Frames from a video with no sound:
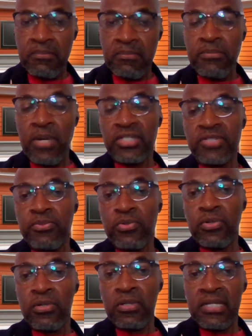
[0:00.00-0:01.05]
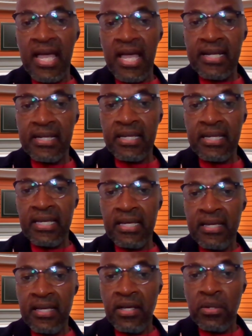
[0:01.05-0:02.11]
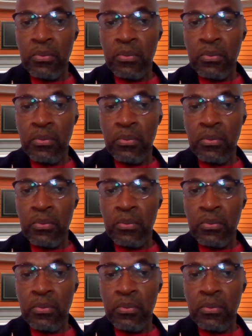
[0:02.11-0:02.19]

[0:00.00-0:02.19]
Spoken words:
much more likely